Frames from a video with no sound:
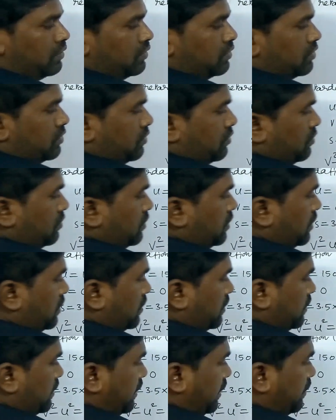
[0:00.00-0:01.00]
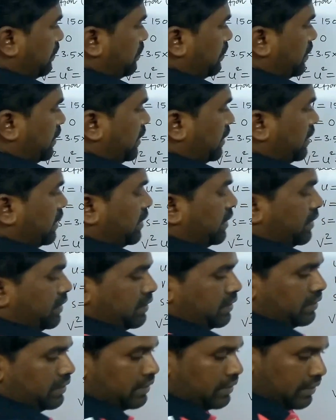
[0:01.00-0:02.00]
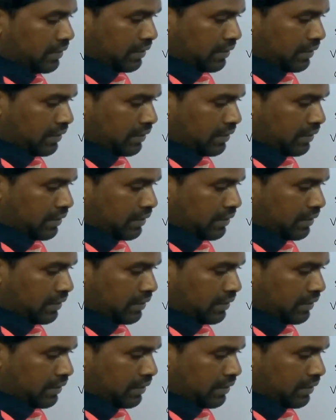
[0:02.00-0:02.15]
So then the time taken,